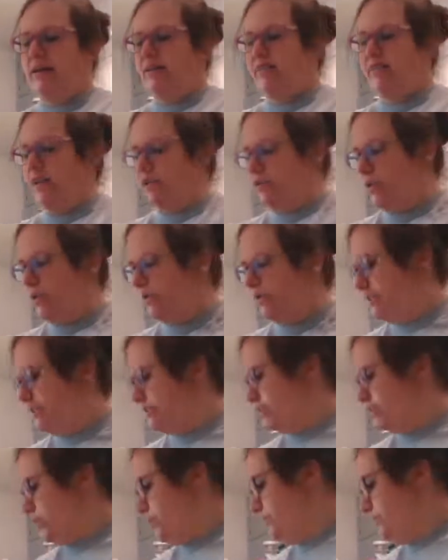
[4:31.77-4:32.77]
there's only
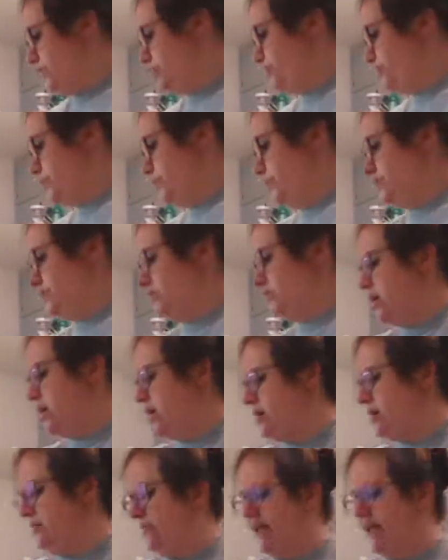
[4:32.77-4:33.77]
so much room at
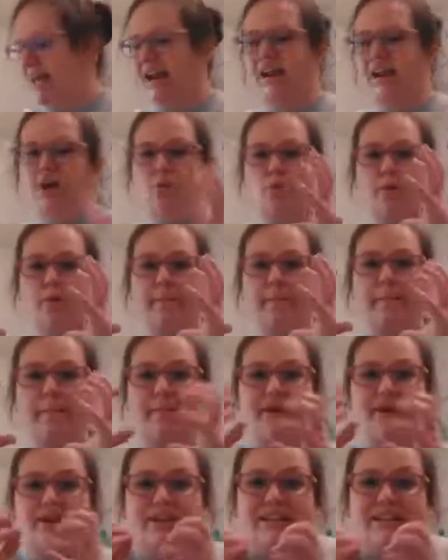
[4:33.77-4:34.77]
top, and I don't want my
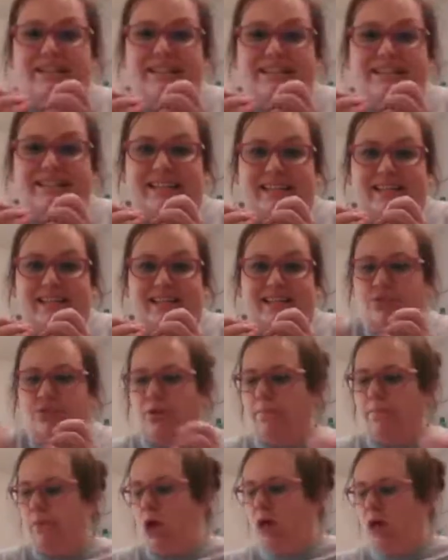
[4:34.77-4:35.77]
butter to just get into
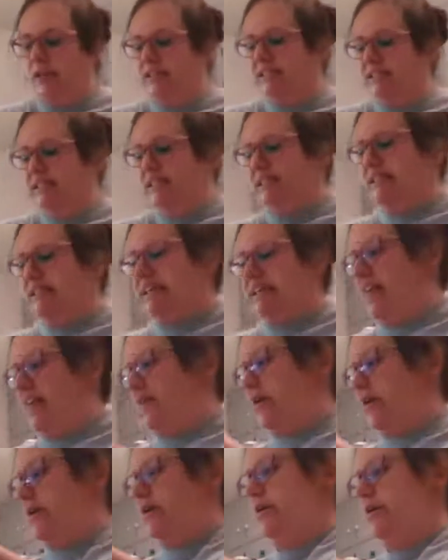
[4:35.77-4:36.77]
a ball and stick together.